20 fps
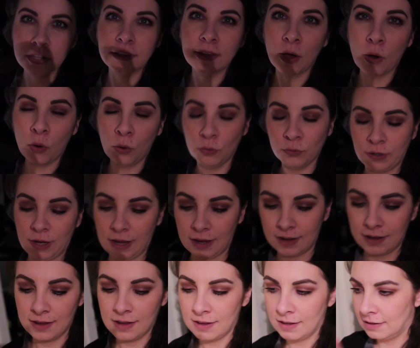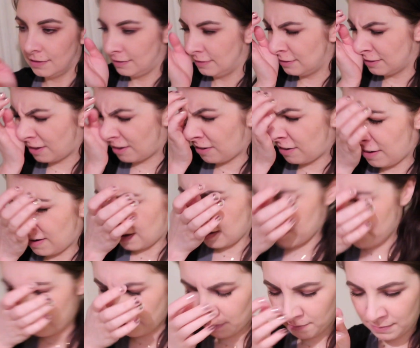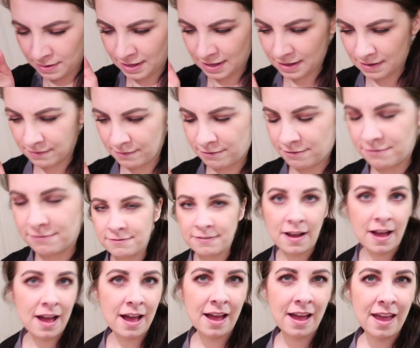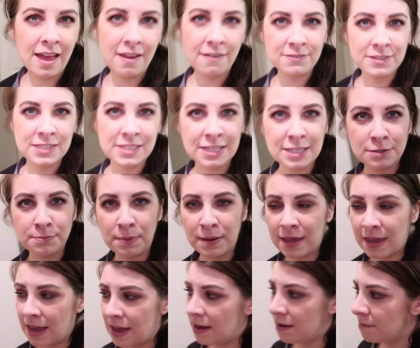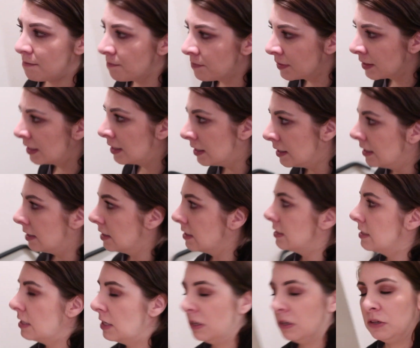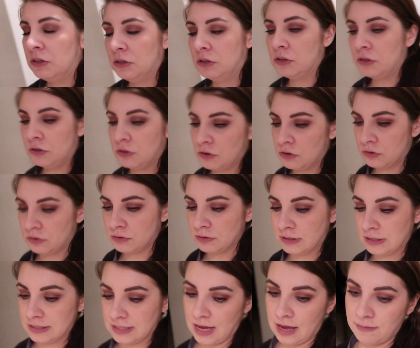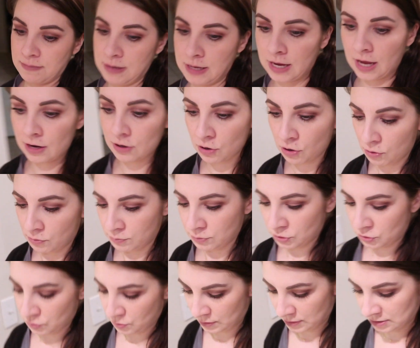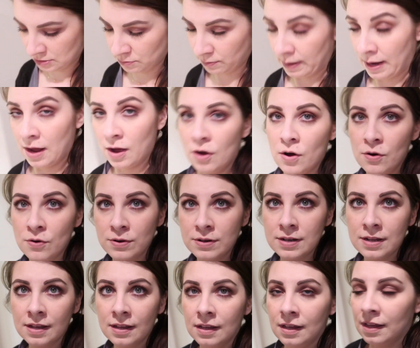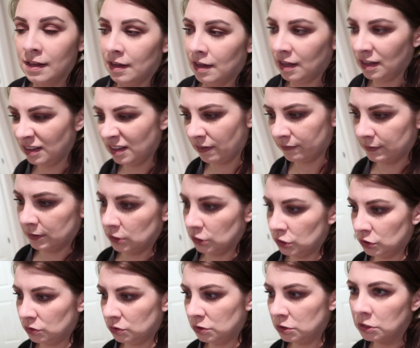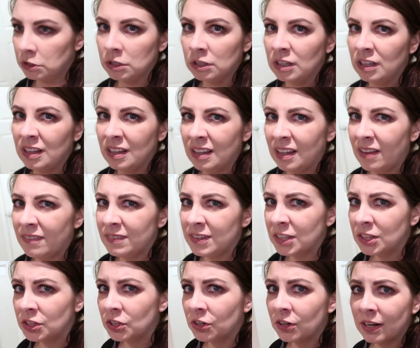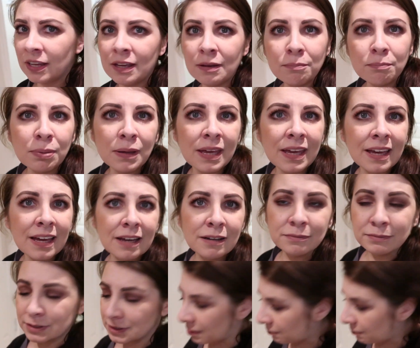the whole day. Literally from like 5, 6 p.m. till the time he got home, which was around 11, 11.30 p.m.,